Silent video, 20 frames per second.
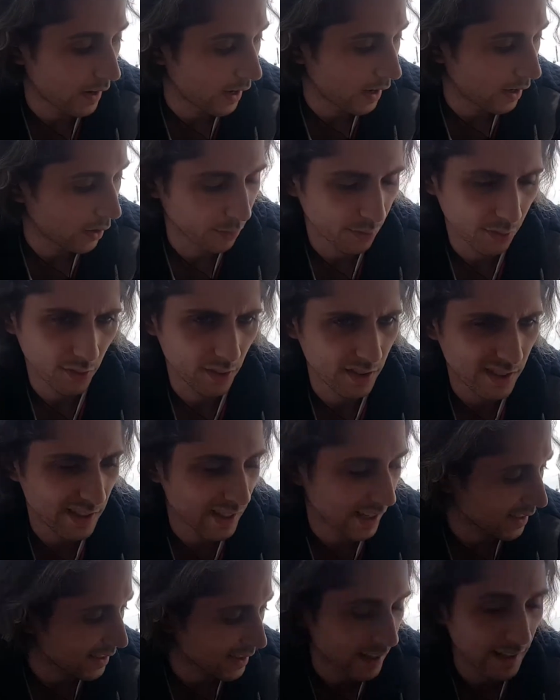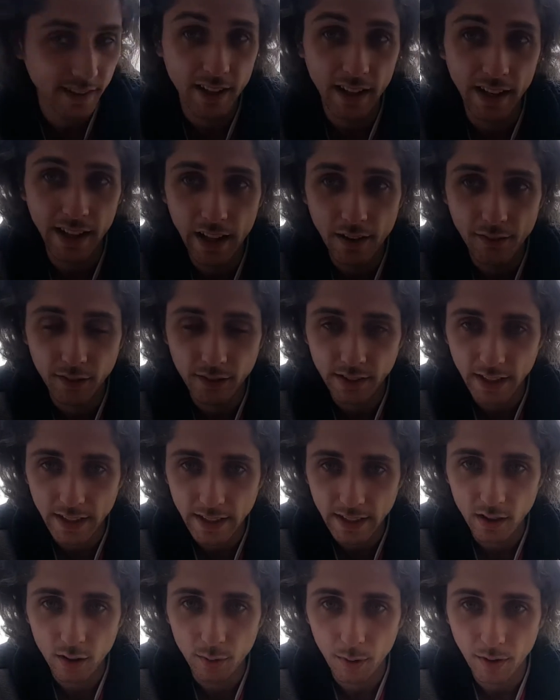uh, or sorry, six and 11
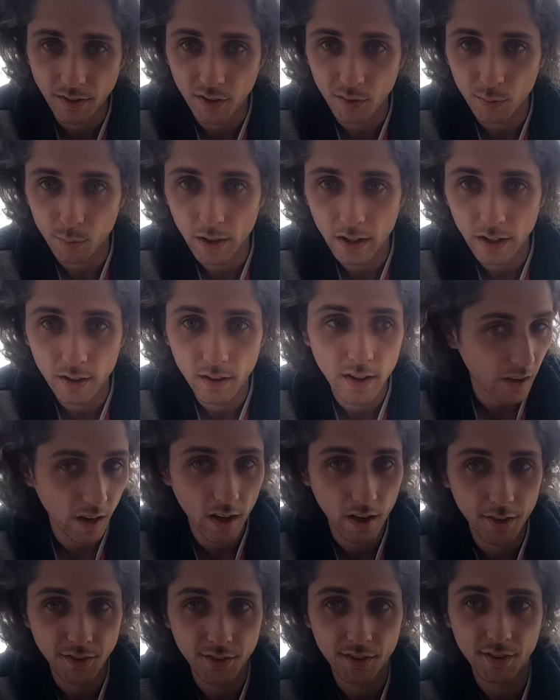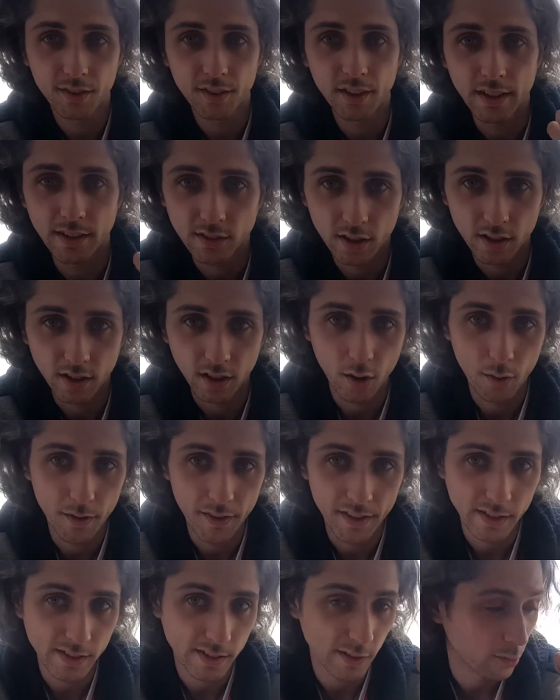kilo ones as well. Ours is gonna go
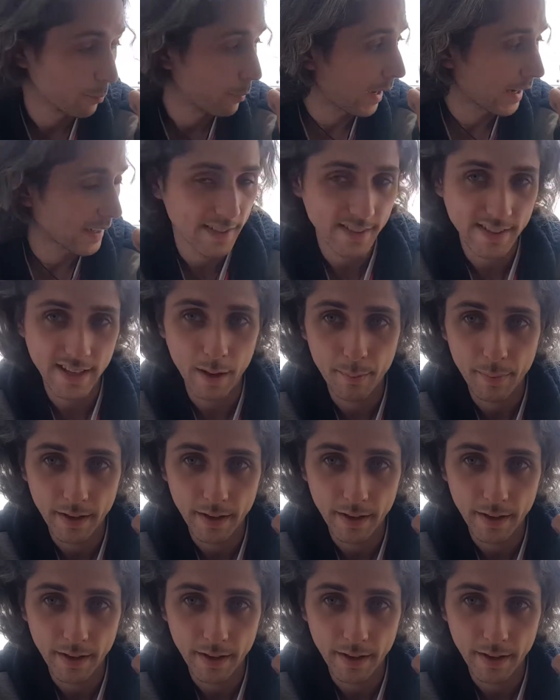on this little back step